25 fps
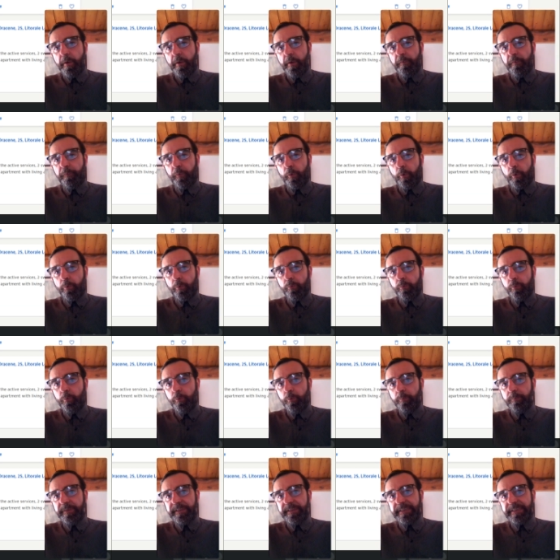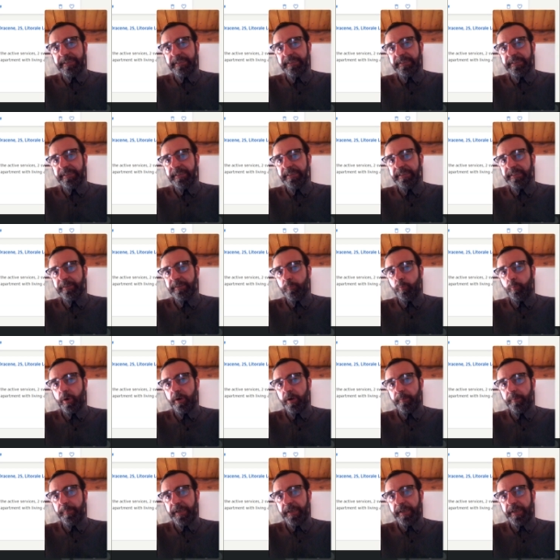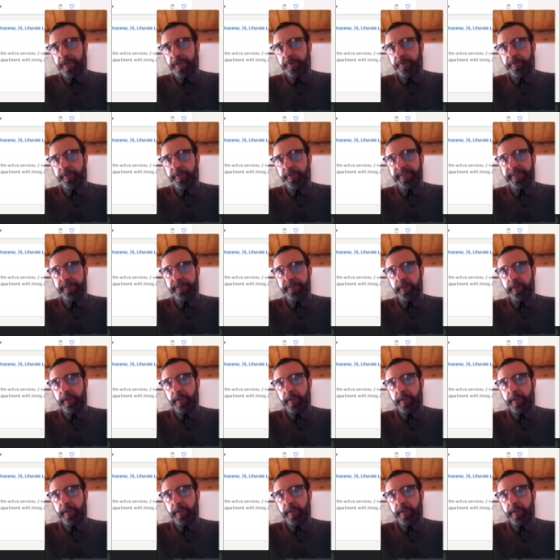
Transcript: 4 rooms, 60 square meters.